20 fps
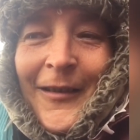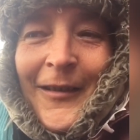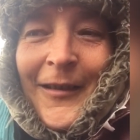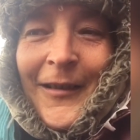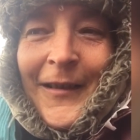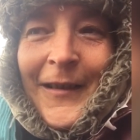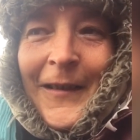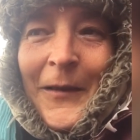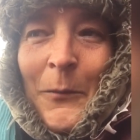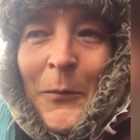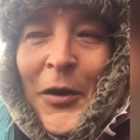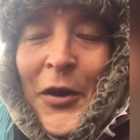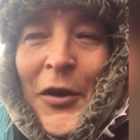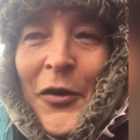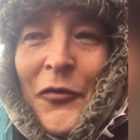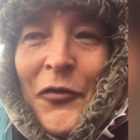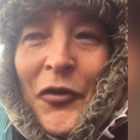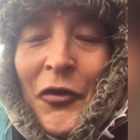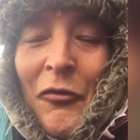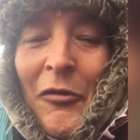some
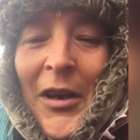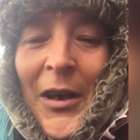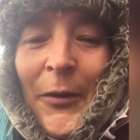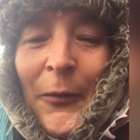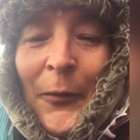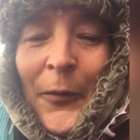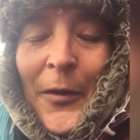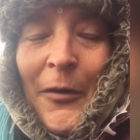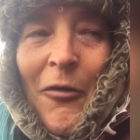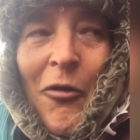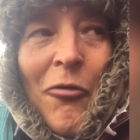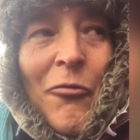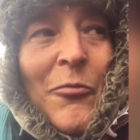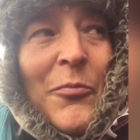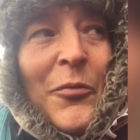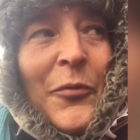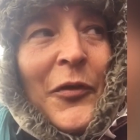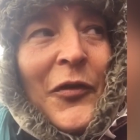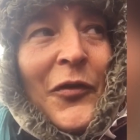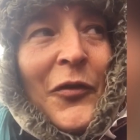huge grief and a
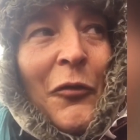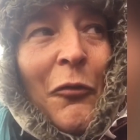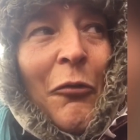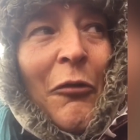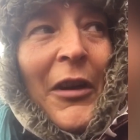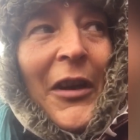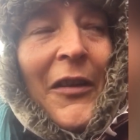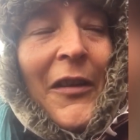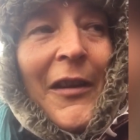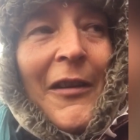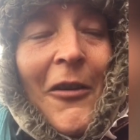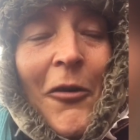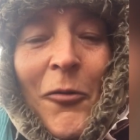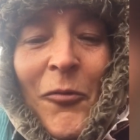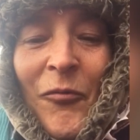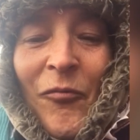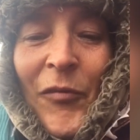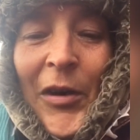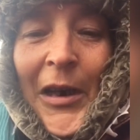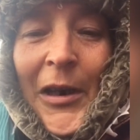horrible story that no
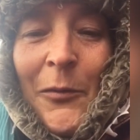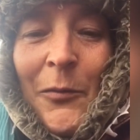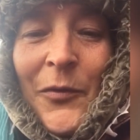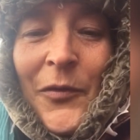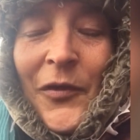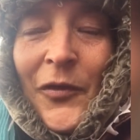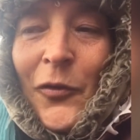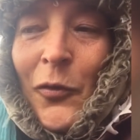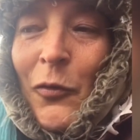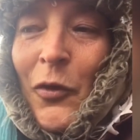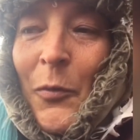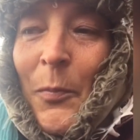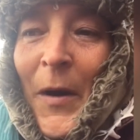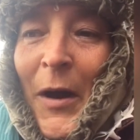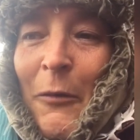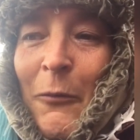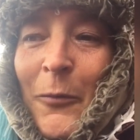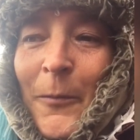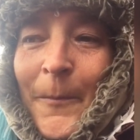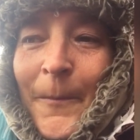one really wants to talk
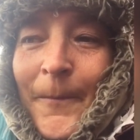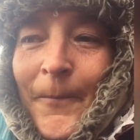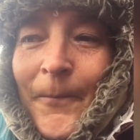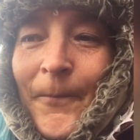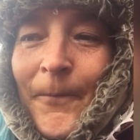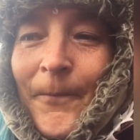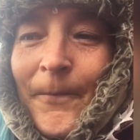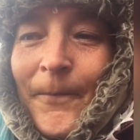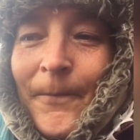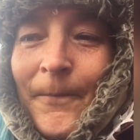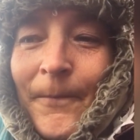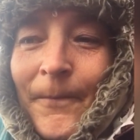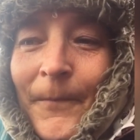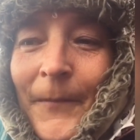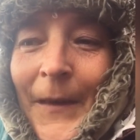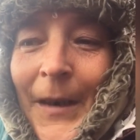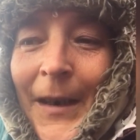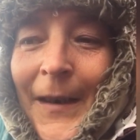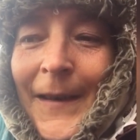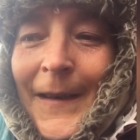about,
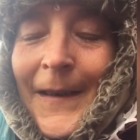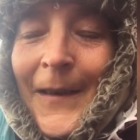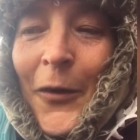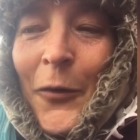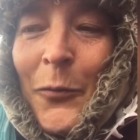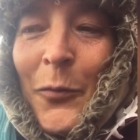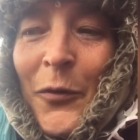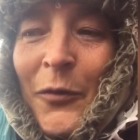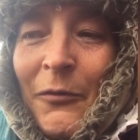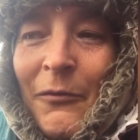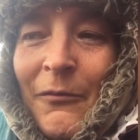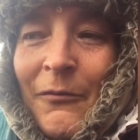because no one